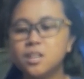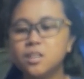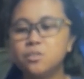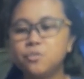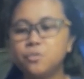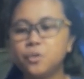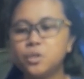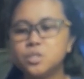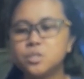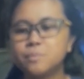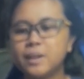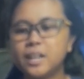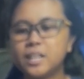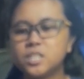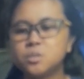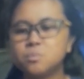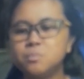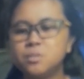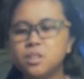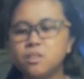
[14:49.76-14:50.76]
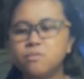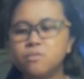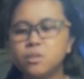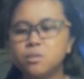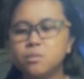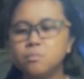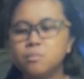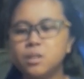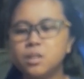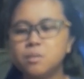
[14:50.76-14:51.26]
The first match,
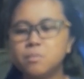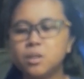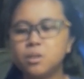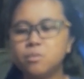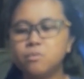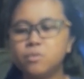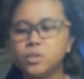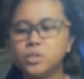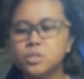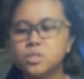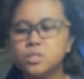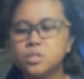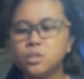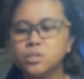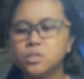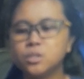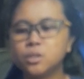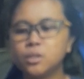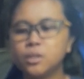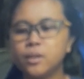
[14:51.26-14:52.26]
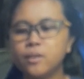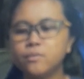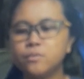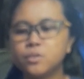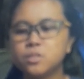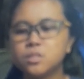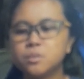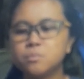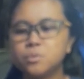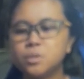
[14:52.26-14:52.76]
Benimaru versus Gazelle.
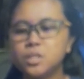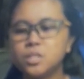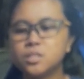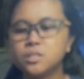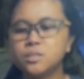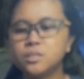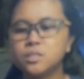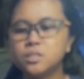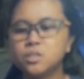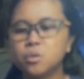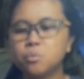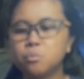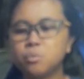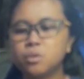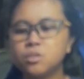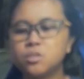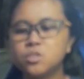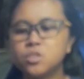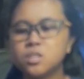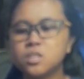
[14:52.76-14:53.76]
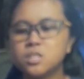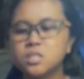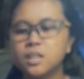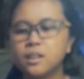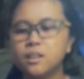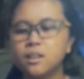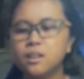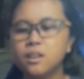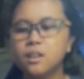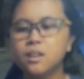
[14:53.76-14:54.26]
For some reason, they were
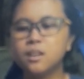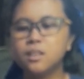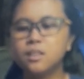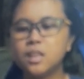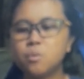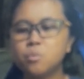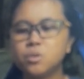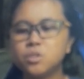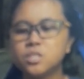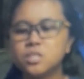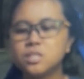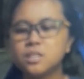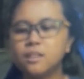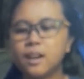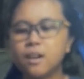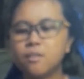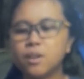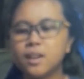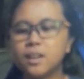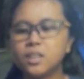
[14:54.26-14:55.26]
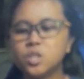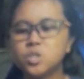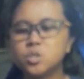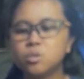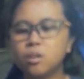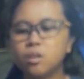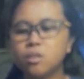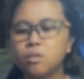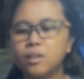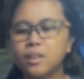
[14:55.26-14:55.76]
just glaring at each
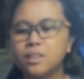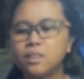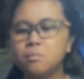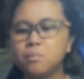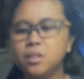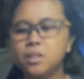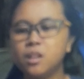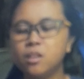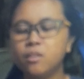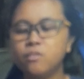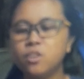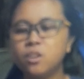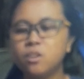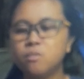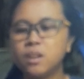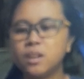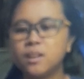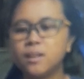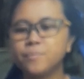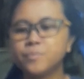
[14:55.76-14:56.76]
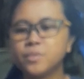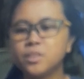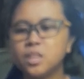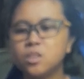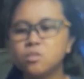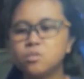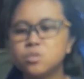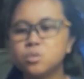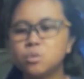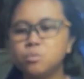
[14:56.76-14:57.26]
other in the middle of the arena.
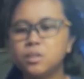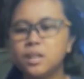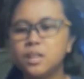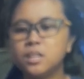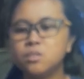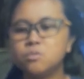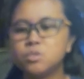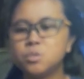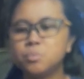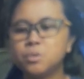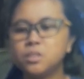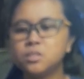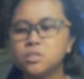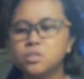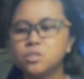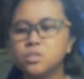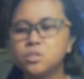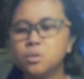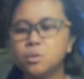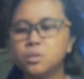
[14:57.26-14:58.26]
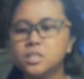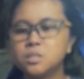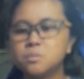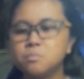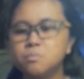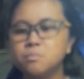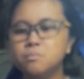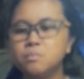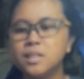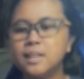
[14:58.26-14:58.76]
Neither showed any response to Sokka's
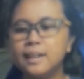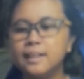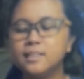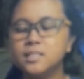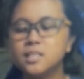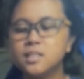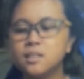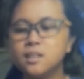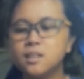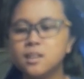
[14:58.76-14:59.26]
begin.